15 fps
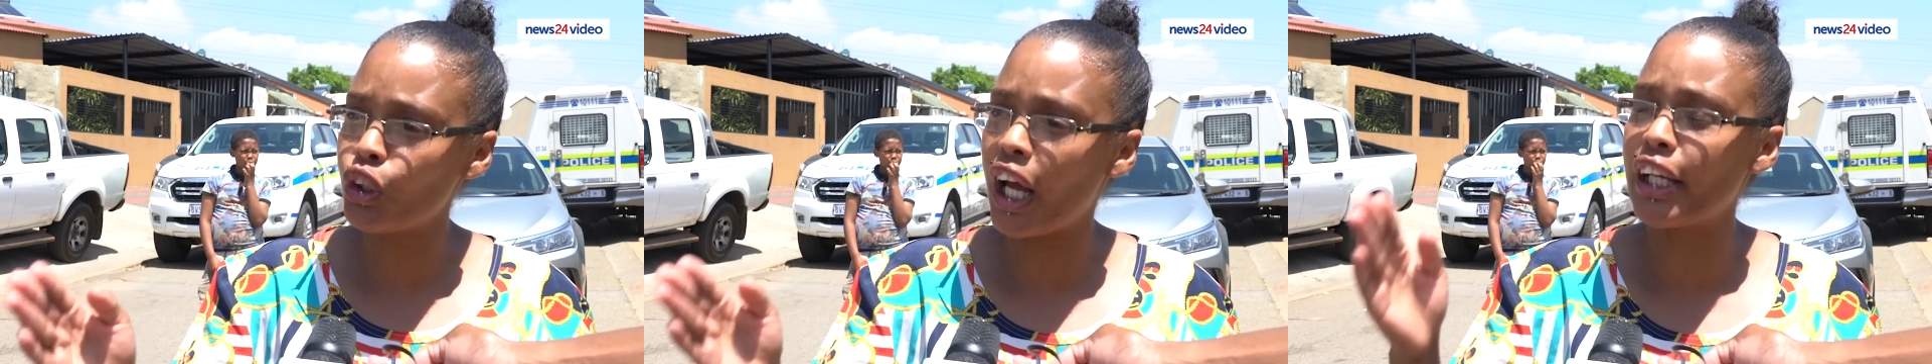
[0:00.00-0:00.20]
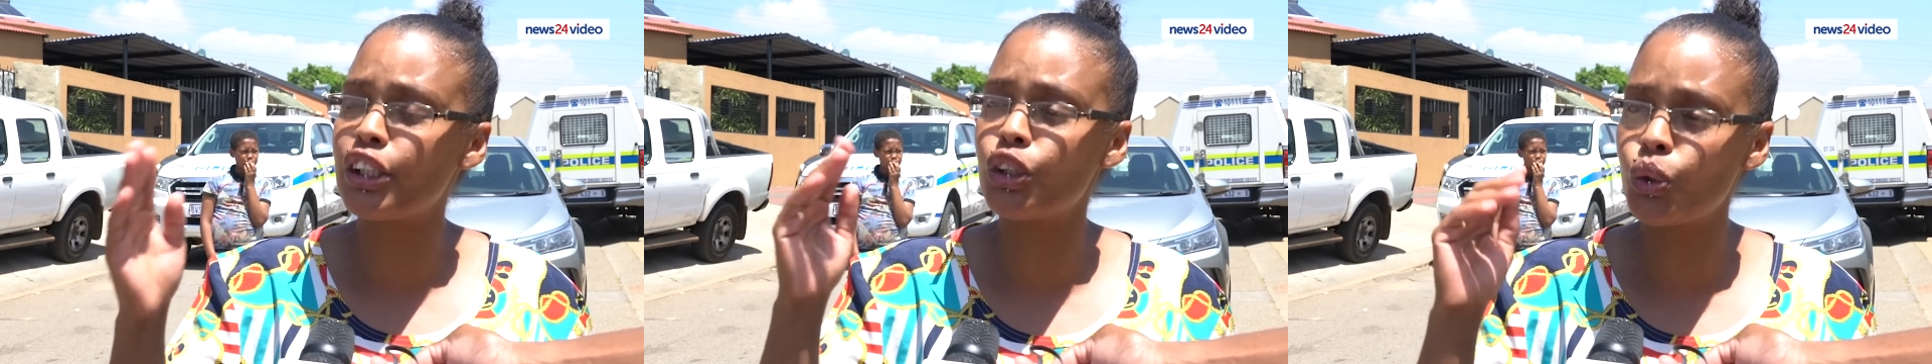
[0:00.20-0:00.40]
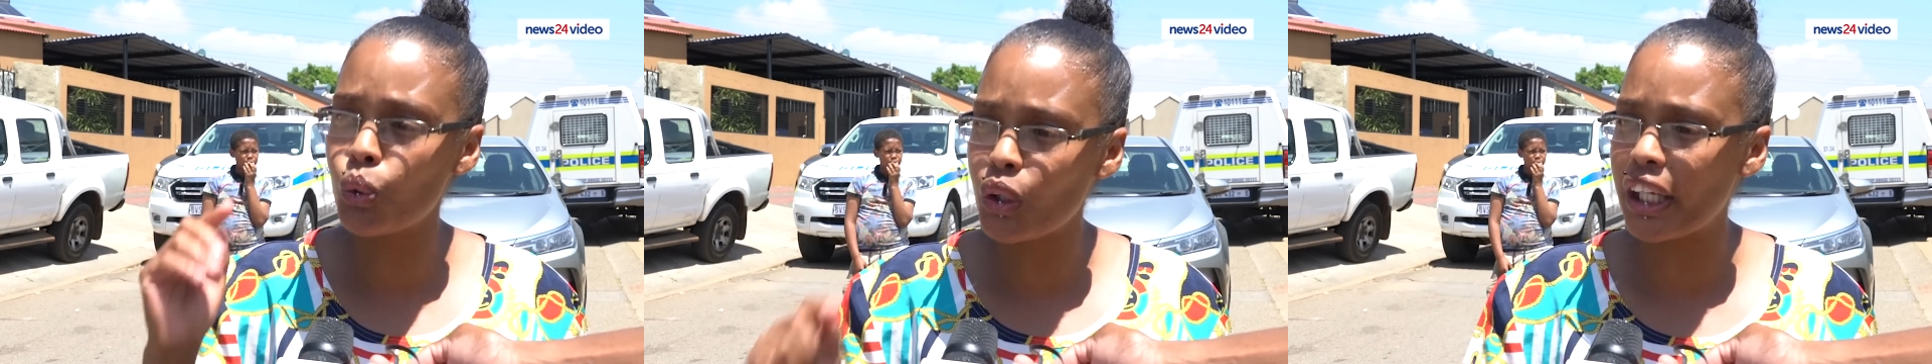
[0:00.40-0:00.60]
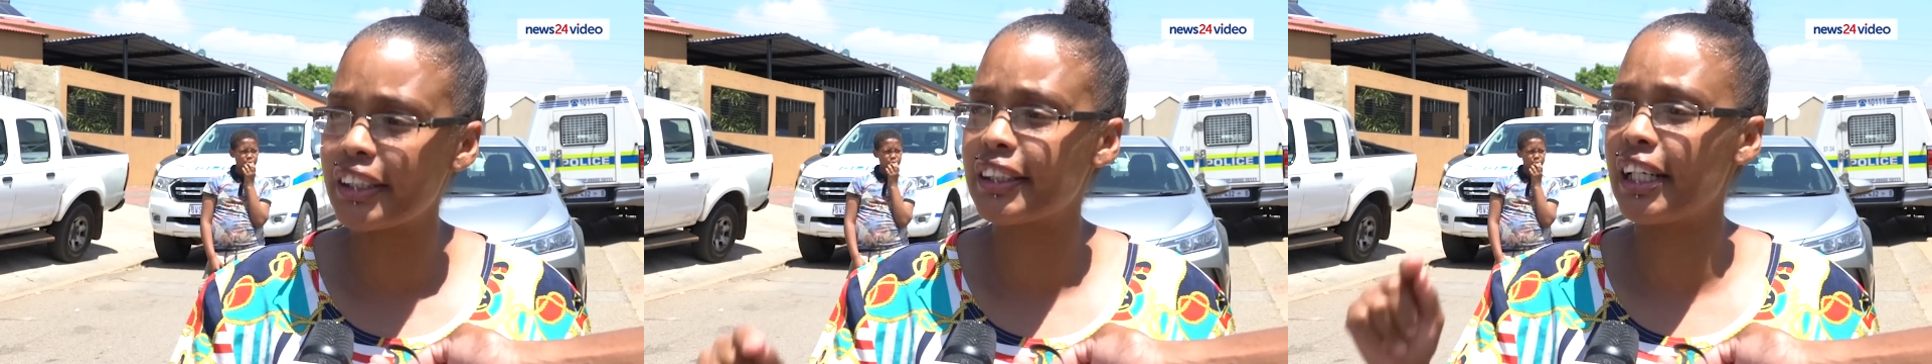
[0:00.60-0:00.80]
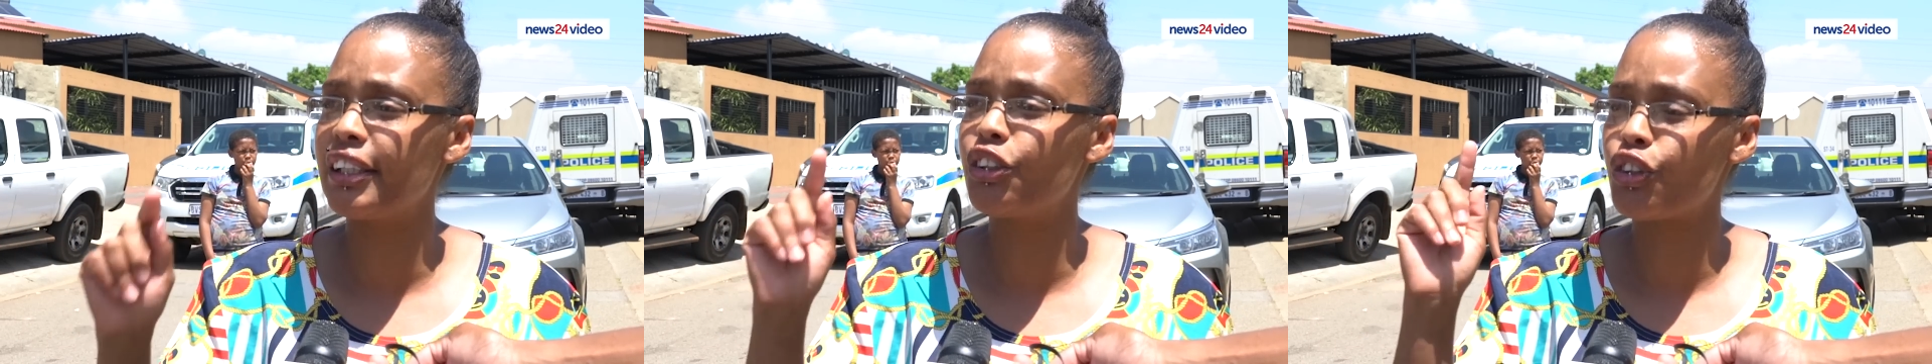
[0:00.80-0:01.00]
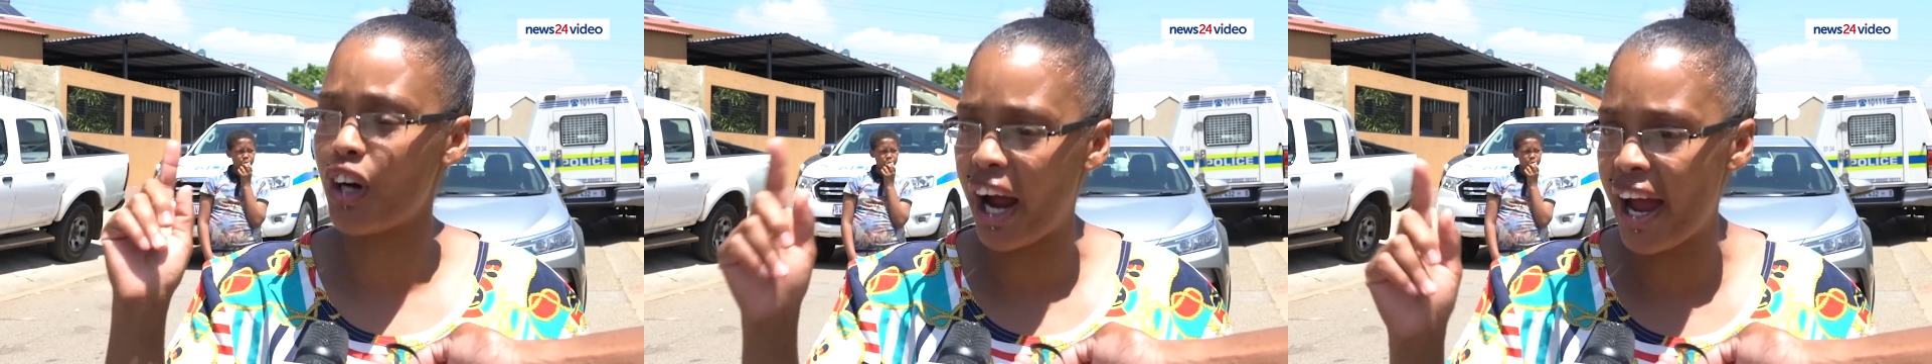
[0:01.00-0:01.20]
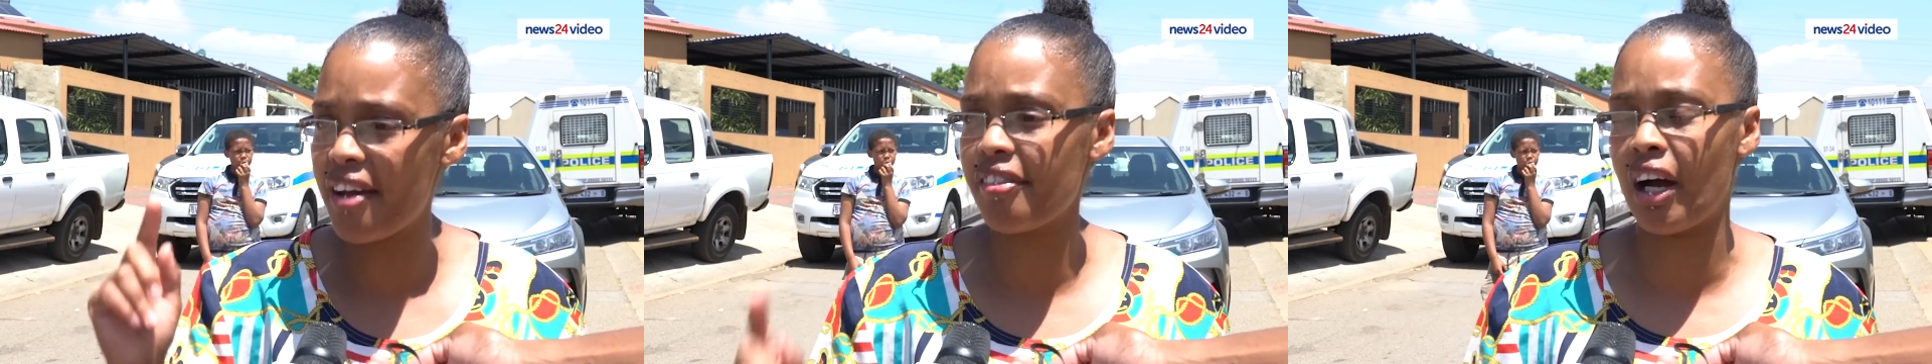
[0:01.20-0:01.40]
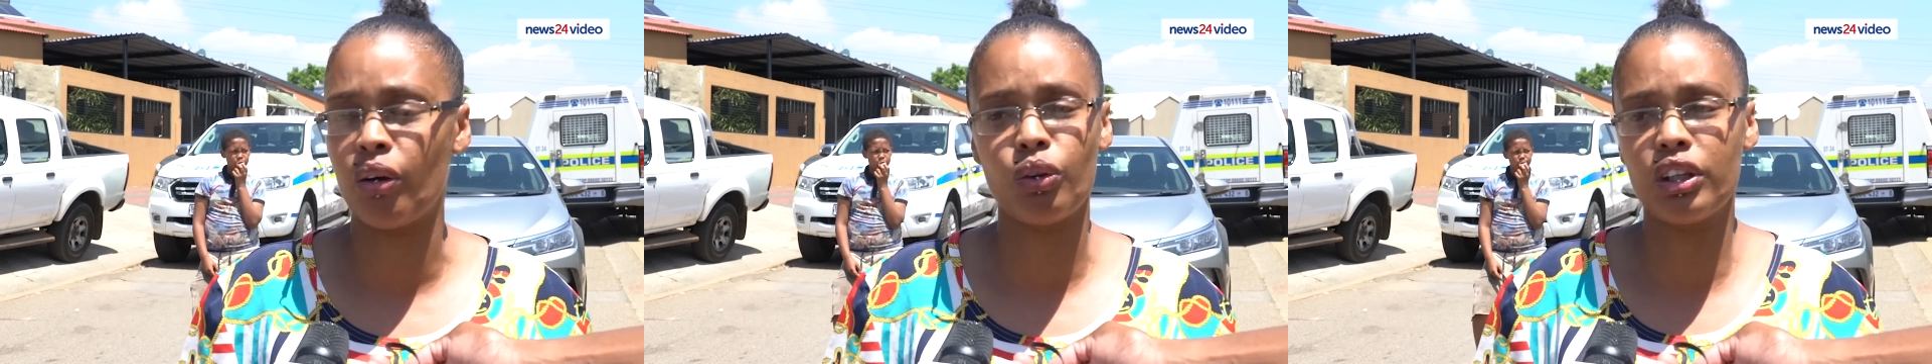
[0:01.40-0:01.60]
As soon as they
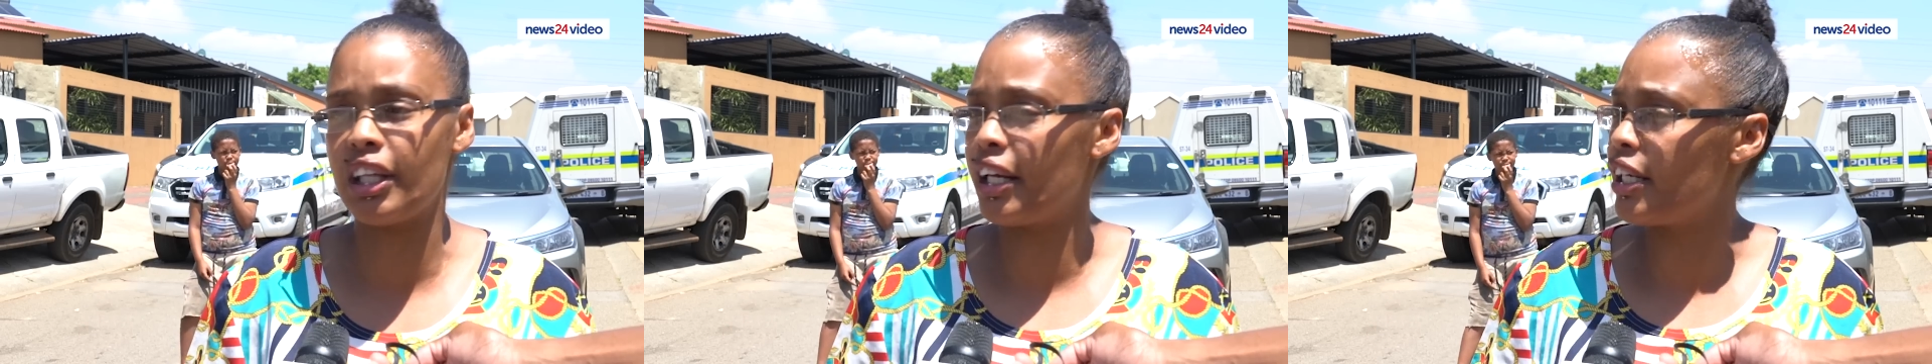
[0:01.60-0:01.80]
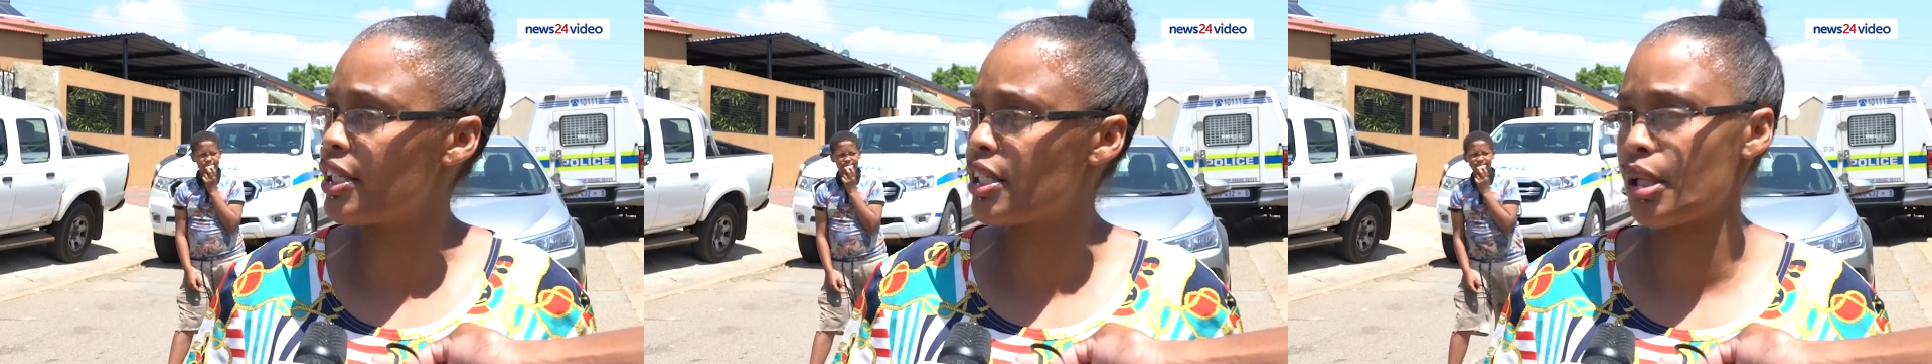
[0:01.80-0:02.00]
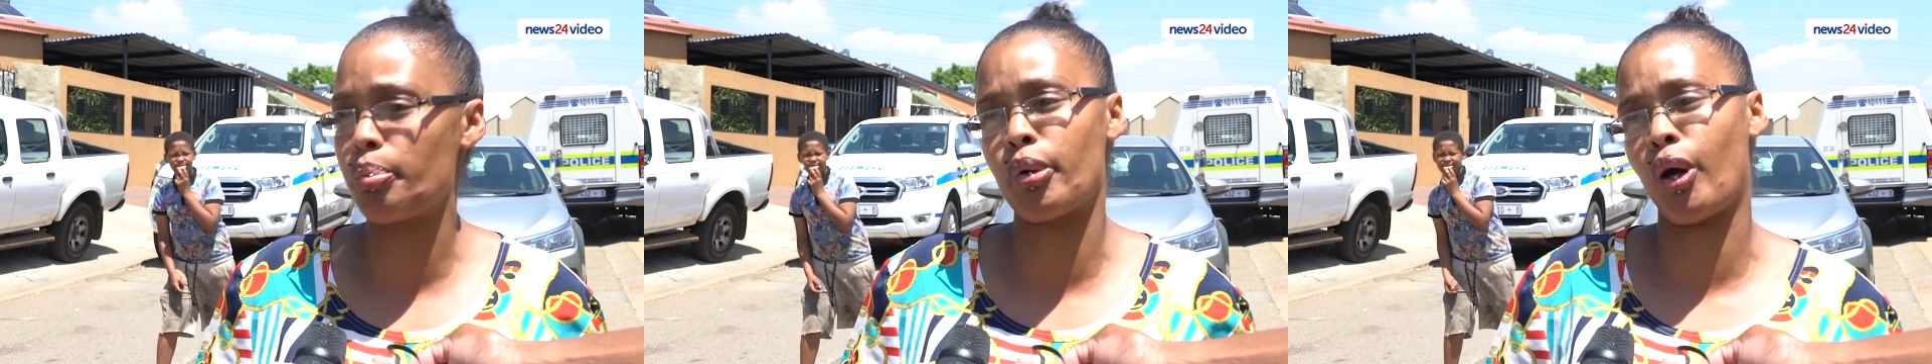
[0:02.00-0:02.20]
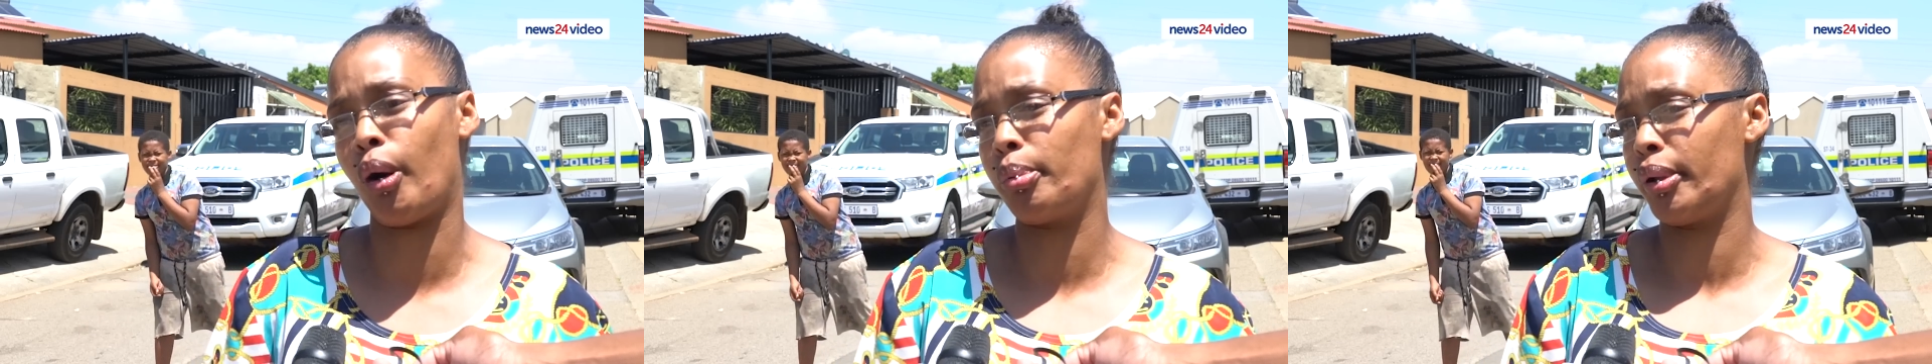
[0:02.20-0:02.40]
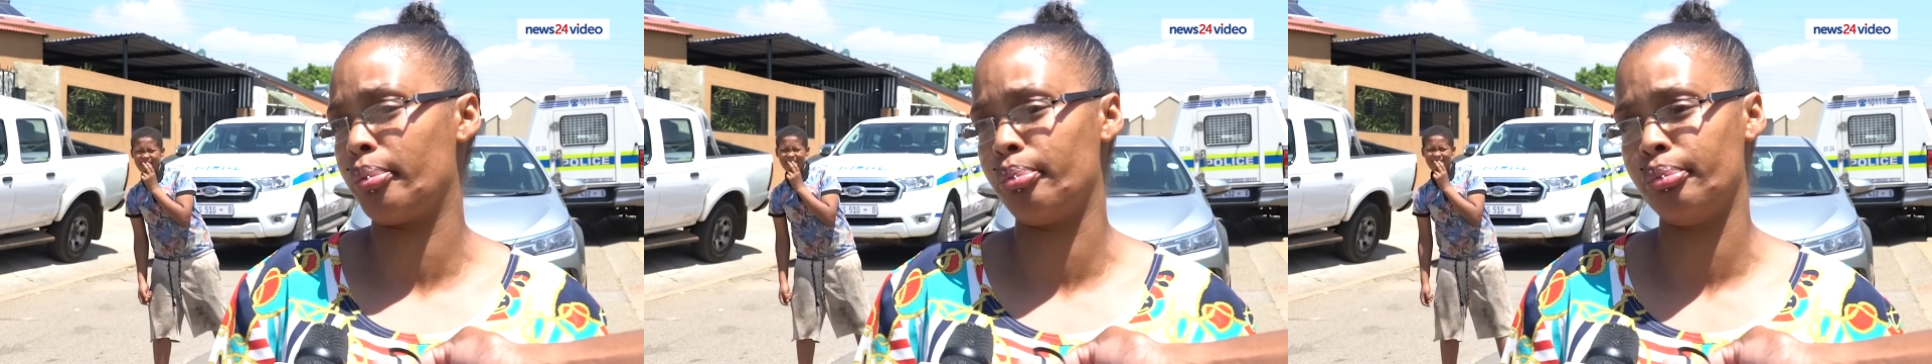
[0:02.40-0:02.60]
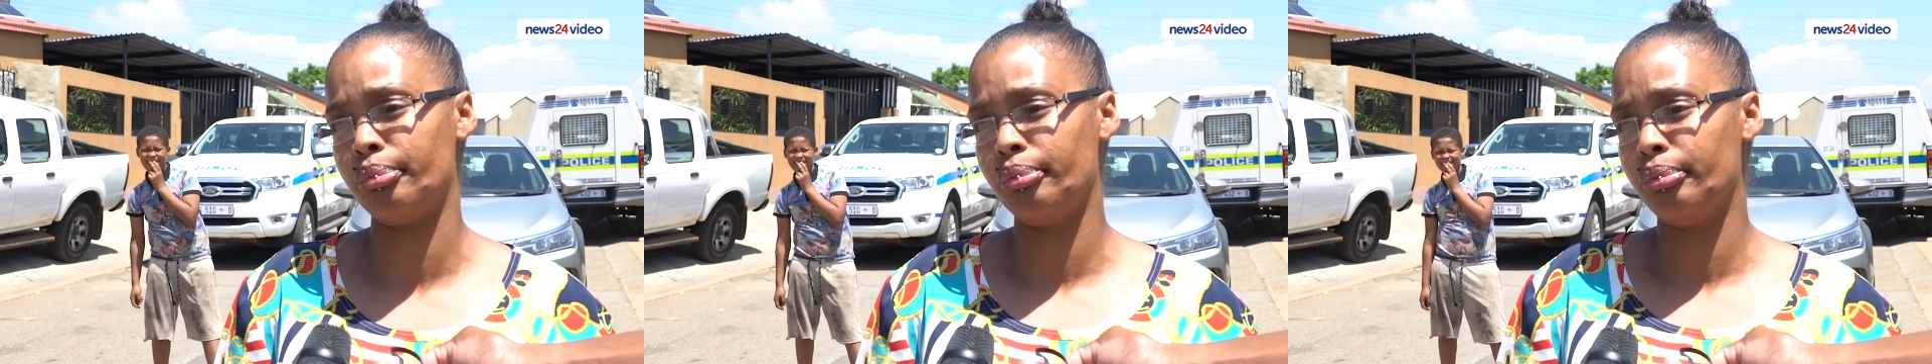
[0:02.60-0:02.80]
drive out, then it's a problem.